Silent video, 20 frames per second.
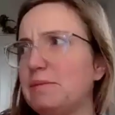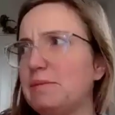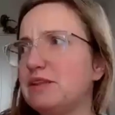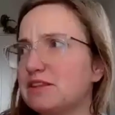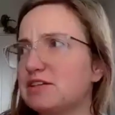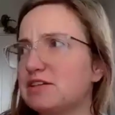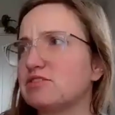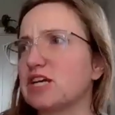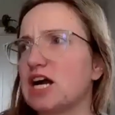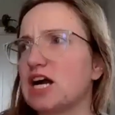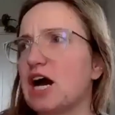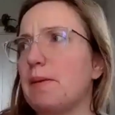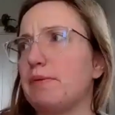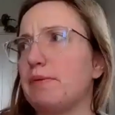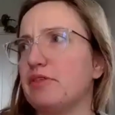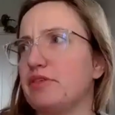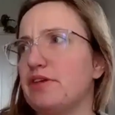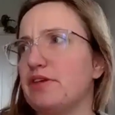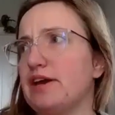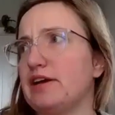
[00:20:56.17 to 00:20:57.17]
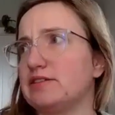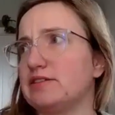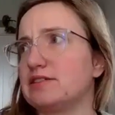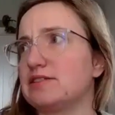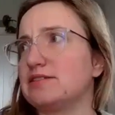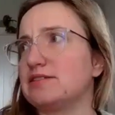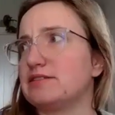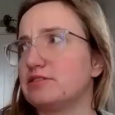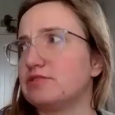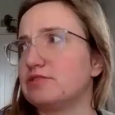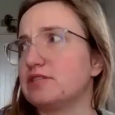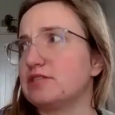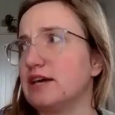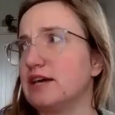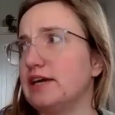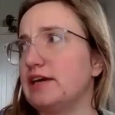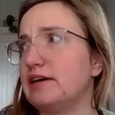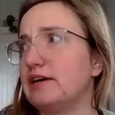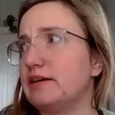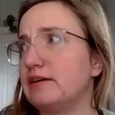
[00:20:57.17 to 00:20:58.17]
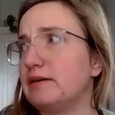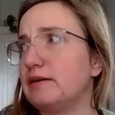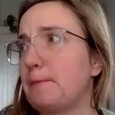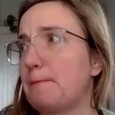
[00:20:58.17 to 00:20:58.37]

I mean, there's a couple things. There's like,